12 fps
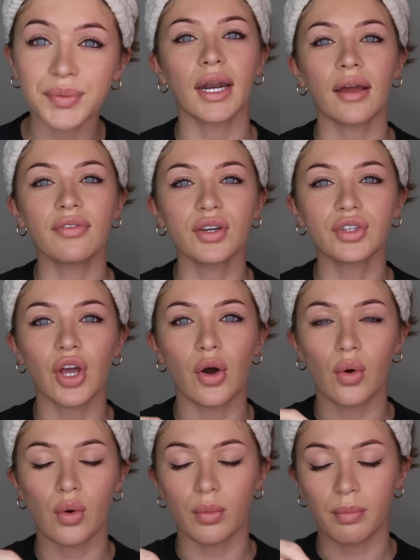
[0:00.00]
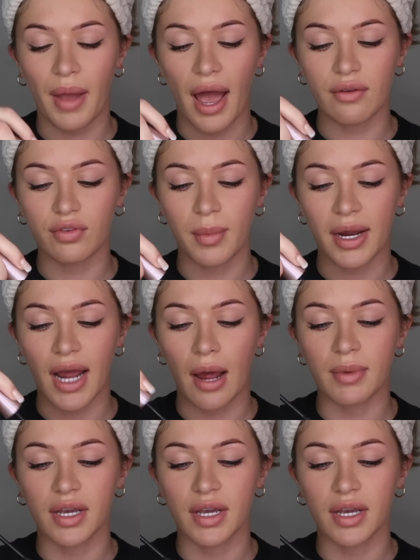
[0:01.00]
And I feel so bad for my dad,